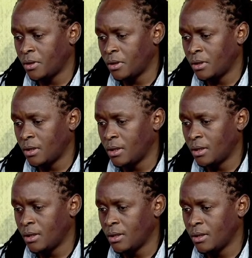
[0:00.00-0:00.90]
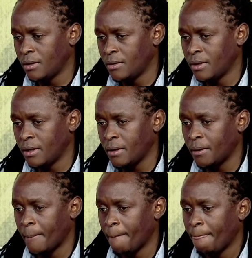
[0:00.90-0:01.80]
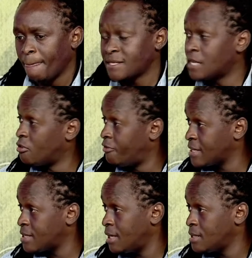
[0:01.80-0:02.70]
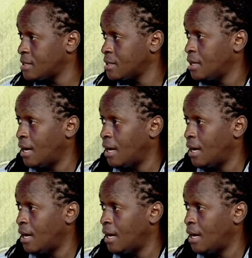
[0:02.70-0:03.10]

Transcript: uh, uh, the Center of Excellence?